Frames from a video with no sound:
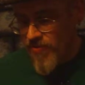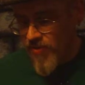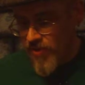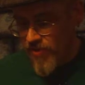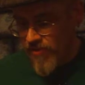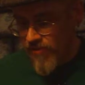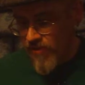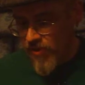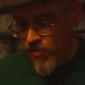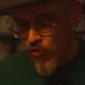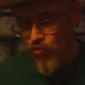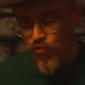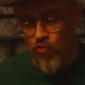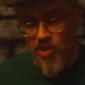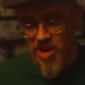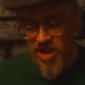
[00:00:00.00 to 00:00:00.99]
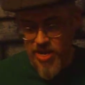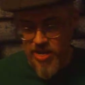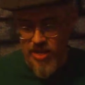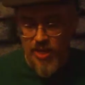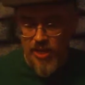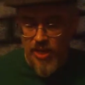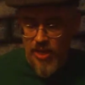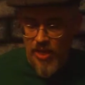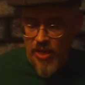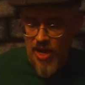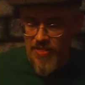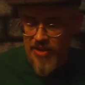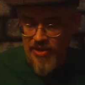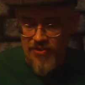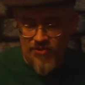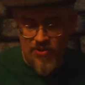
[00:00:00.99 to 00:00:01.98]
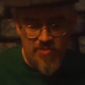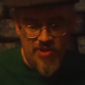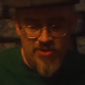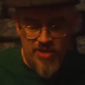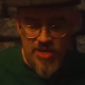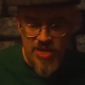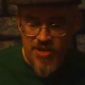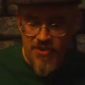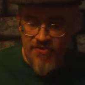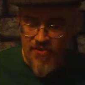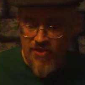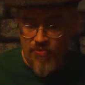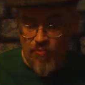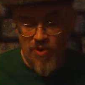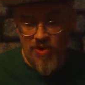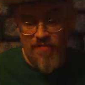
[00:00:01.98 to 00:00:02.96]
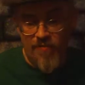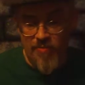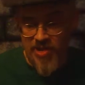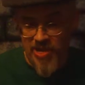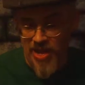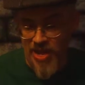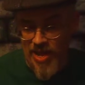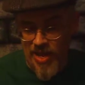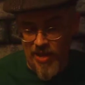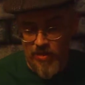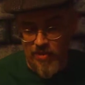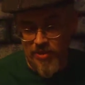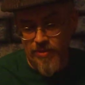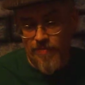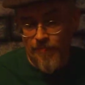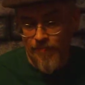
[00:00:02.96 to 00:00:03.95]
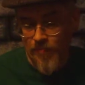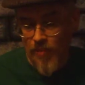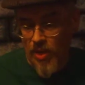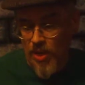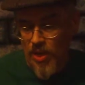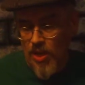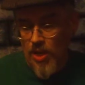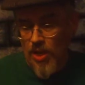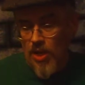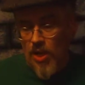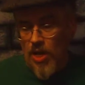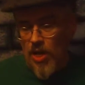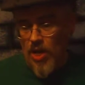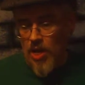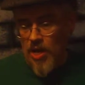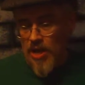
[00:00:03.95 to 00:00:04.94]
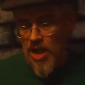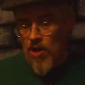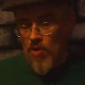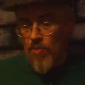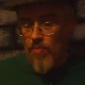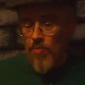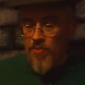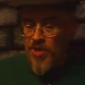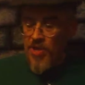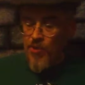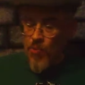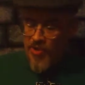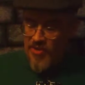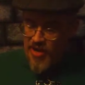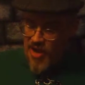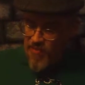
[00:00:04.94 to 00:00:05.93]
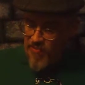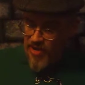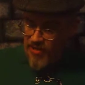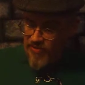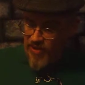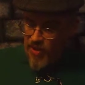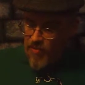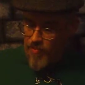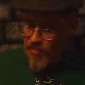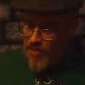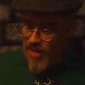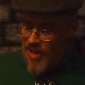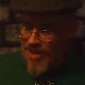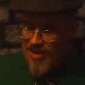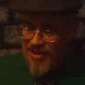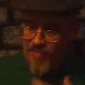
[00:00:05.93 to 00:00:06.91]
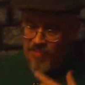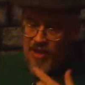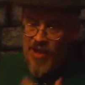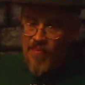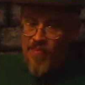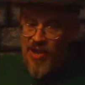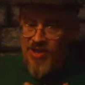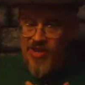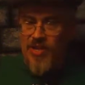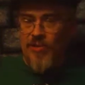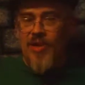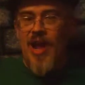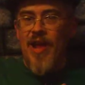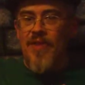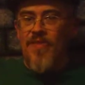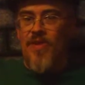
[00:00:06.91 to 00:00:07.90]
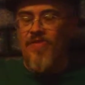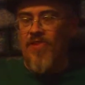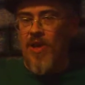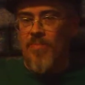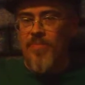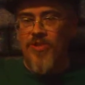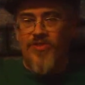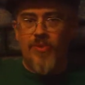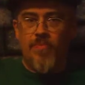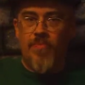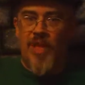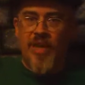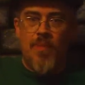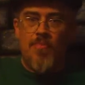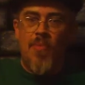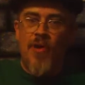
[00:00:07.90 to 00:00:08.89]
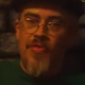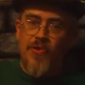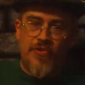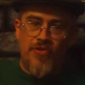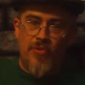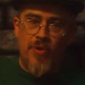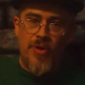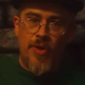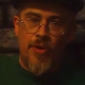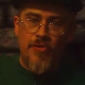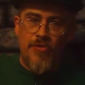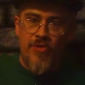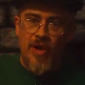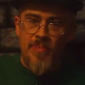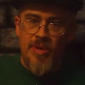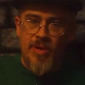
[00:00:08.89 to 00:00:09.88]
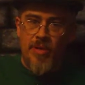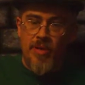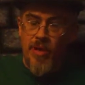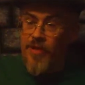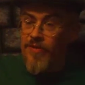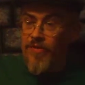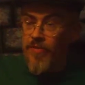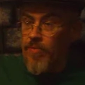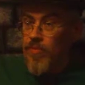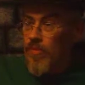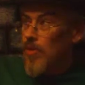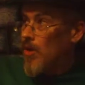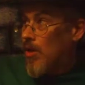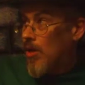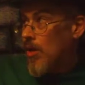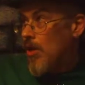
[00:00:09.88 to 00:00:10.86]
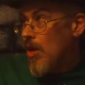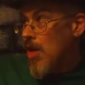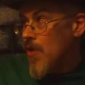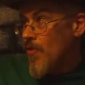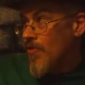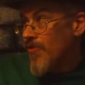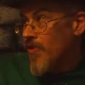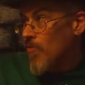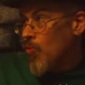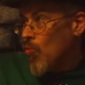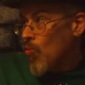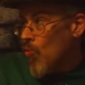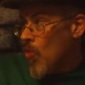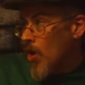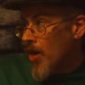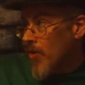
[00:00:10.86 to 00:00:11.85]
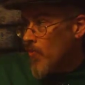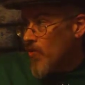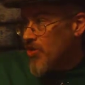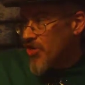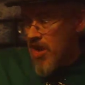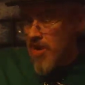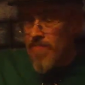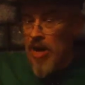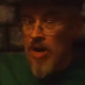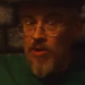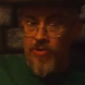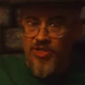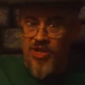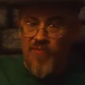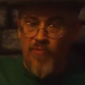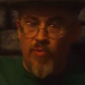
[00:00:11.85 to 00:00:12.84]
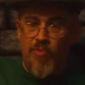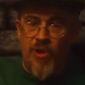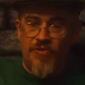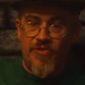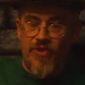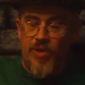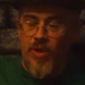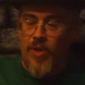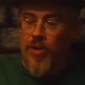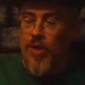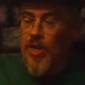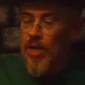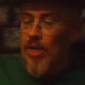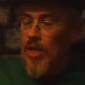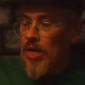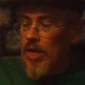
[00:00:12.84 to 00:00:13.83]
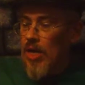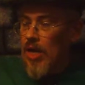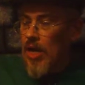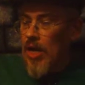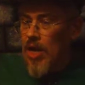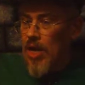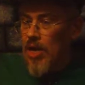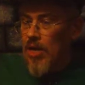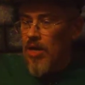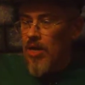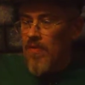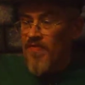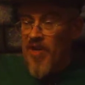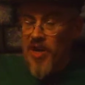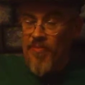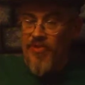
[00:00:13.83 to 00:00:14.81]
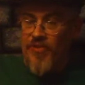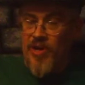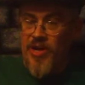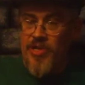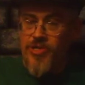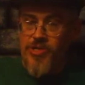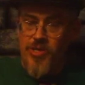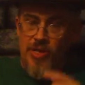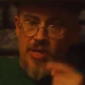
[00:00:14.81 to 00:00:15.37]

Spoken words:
these and trade. I think that's going to be the easiest way for me to handle it. Now, the other one that I picked up, my dealer had this up just like a month or so ago, so I mean, it was #1, which came out several months ago, of Phantom Stranger,